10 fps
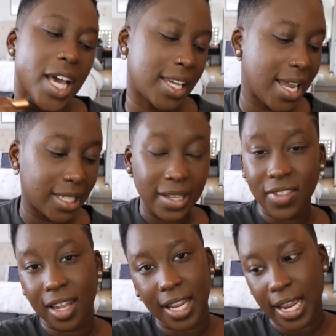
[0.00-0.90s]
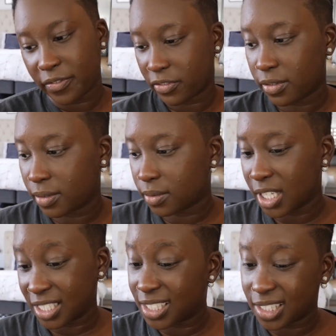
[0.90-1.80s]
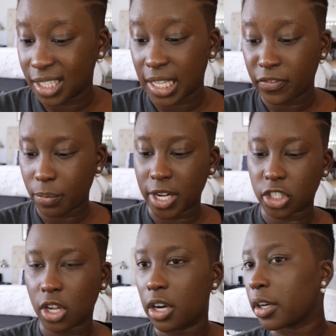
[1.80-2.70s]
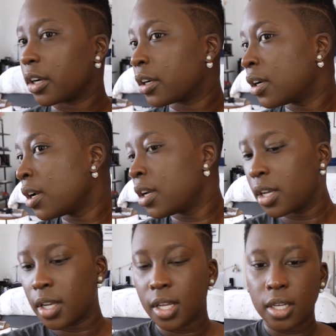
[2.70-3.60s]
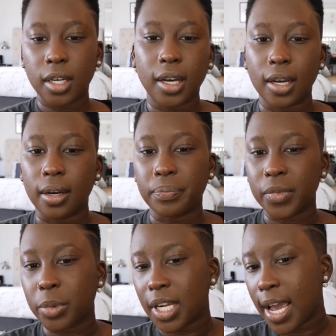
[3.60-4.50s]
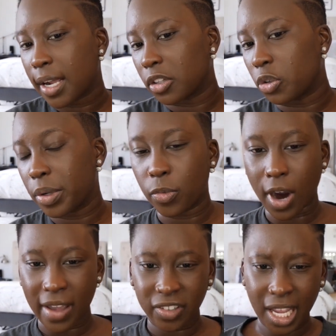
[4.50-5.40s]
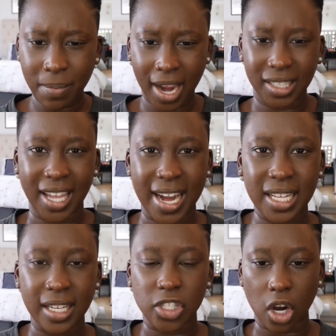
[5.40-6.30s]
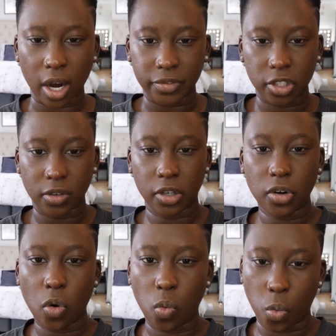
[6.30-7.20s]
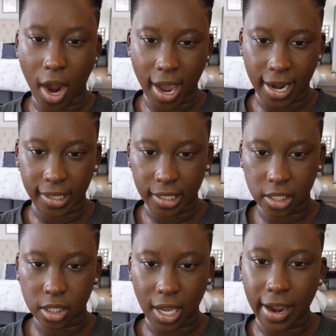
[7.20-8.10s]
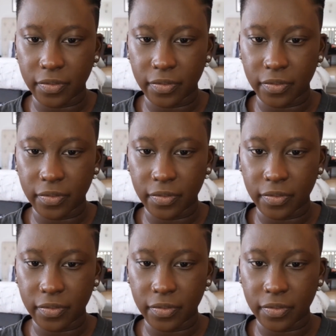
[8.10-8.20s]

can't live that life consistently for much longer. I'm gonna add a little bit more. I feel like my lighting is off too. I don't know why. Like I